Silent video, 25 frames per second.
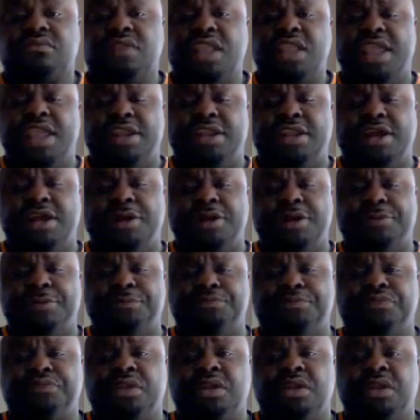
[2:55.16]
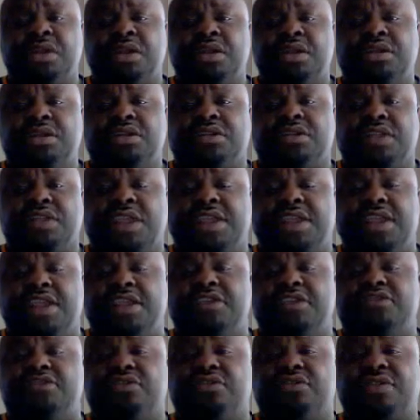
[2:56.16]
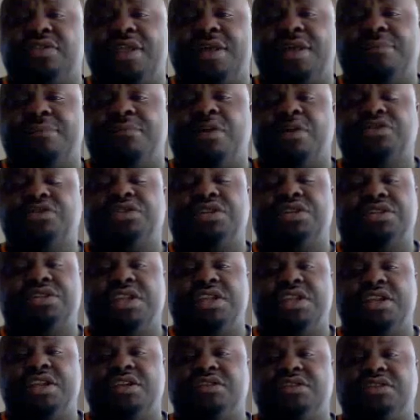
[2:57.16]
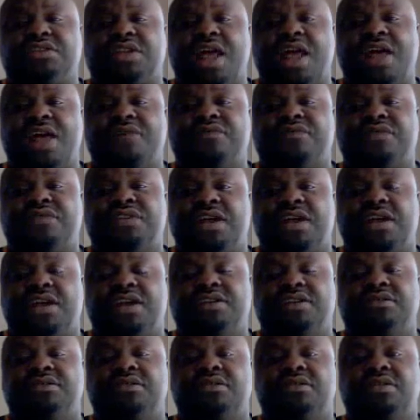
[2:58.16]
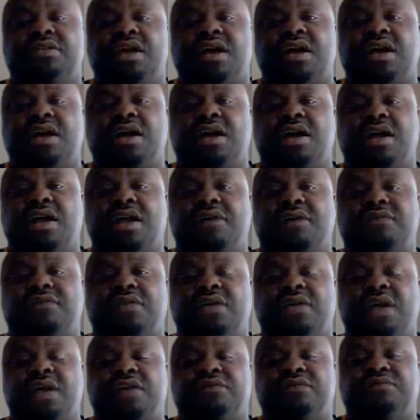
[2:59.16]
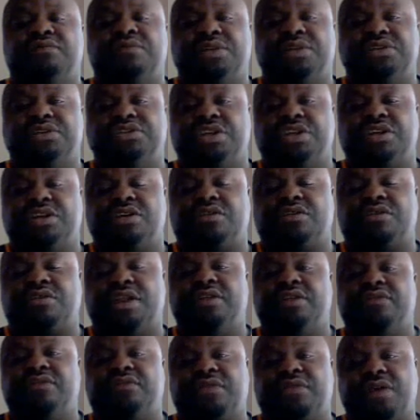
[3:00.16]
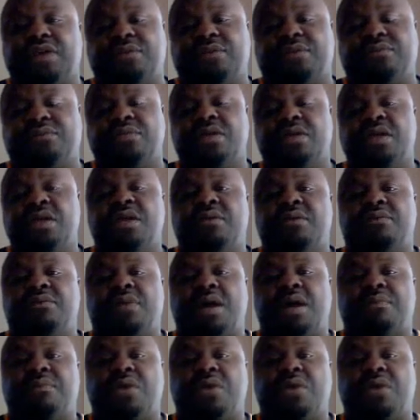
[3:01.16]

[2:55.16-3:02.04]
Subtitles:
And the thing is that most of the deals that I've done have been generated from my